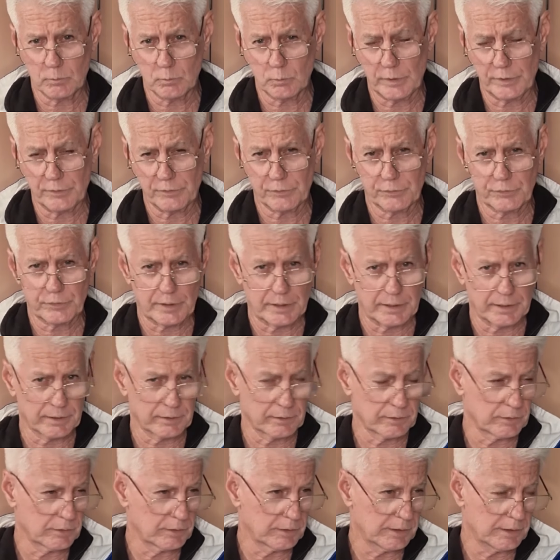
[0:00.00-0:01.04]
with
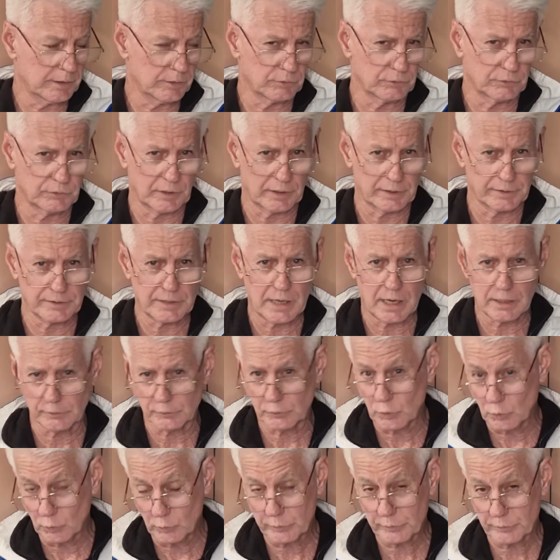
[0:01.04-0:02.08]
his young
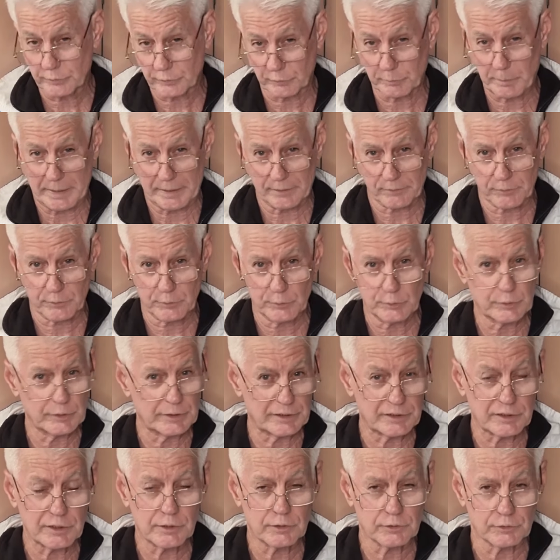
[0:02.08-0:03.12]
daughter, who's about
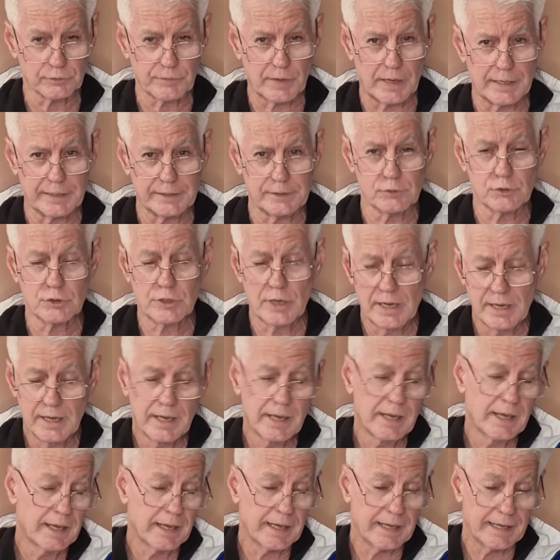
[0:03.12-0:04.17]
13 years of age,
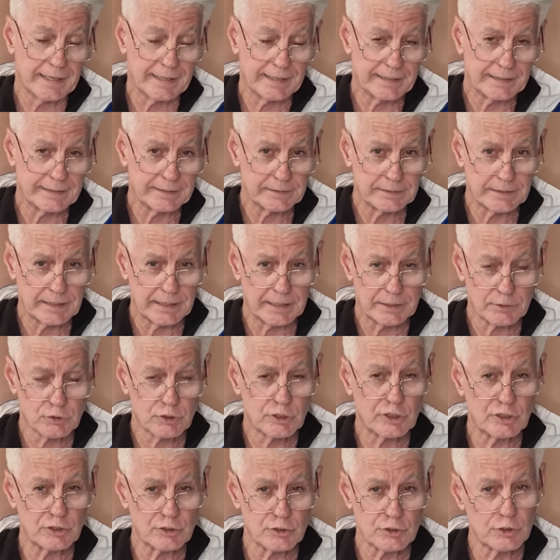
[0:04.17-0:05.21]
and
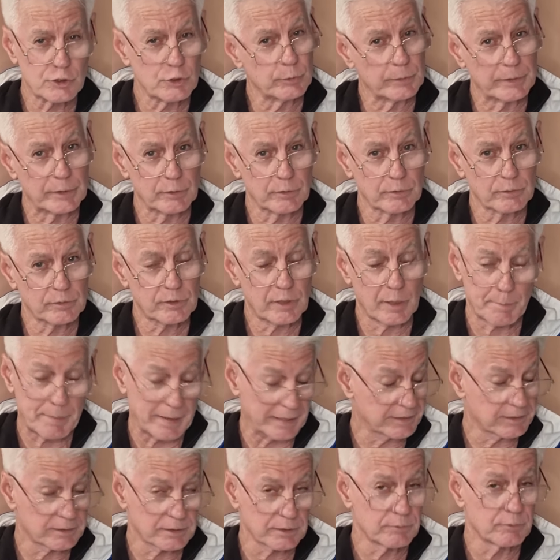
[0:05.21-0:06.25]
she's doing
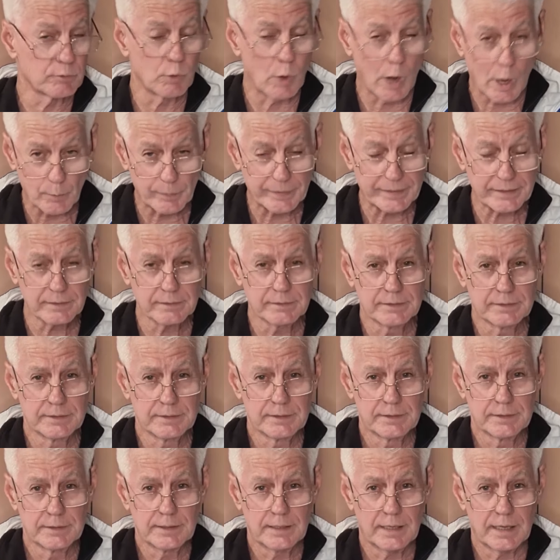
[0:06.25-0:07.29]
competitive rowing
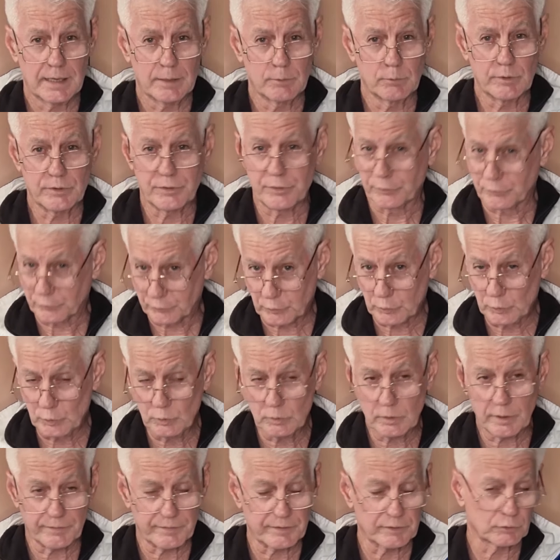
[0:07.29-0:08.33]
with the
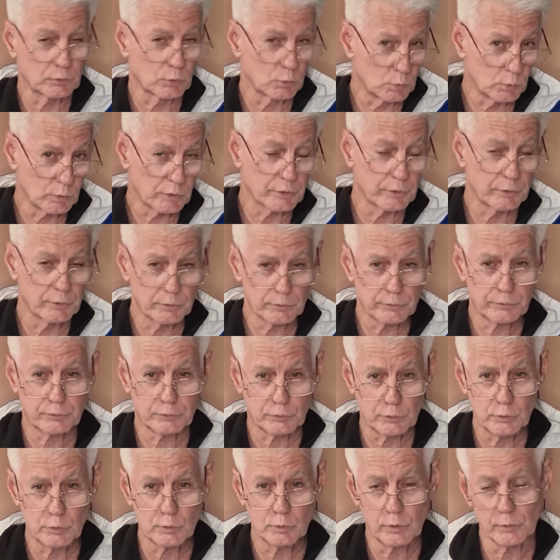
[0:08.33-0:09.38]
school, and this all-girls
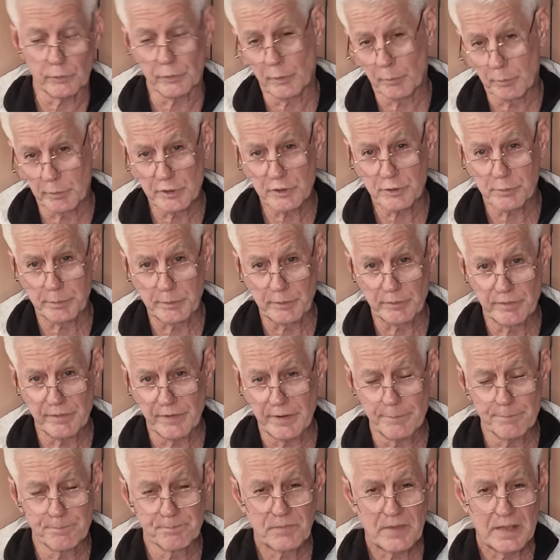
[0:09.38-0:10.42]
school on the Brisbane
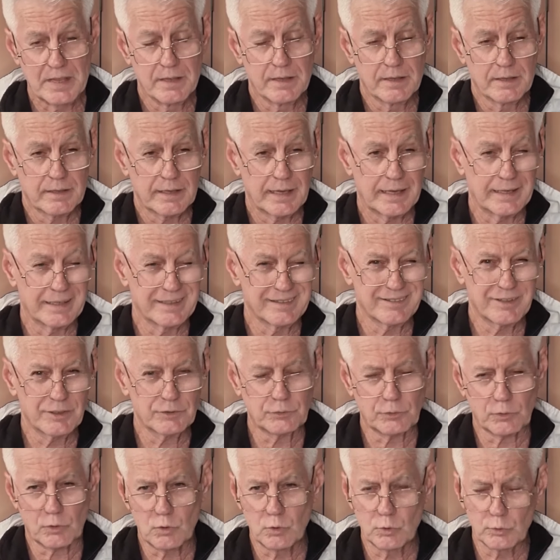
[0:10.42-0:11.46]
River. And
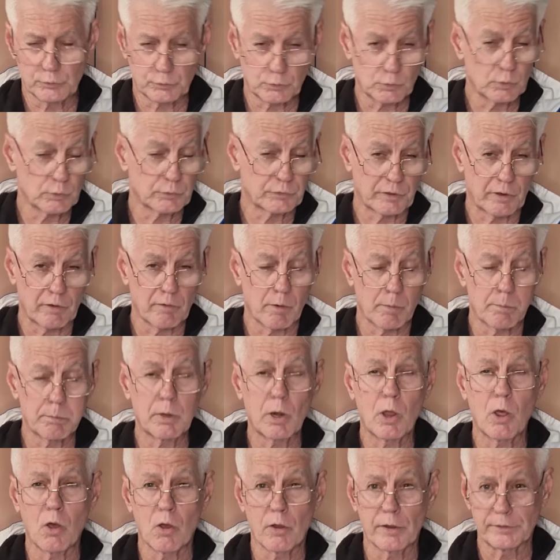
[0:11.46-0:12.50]
this, of course, also
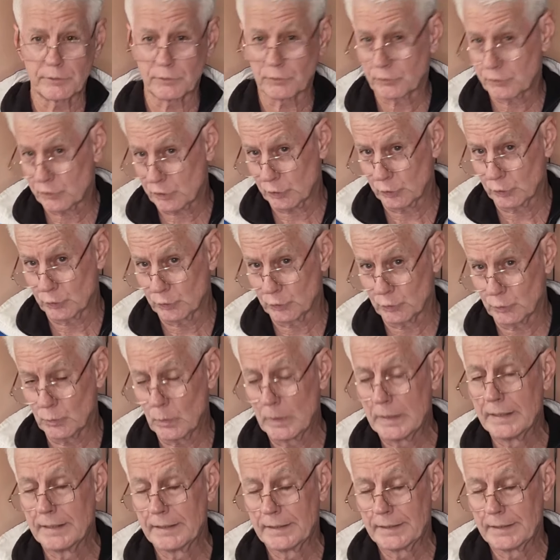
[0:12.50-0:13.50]
applies to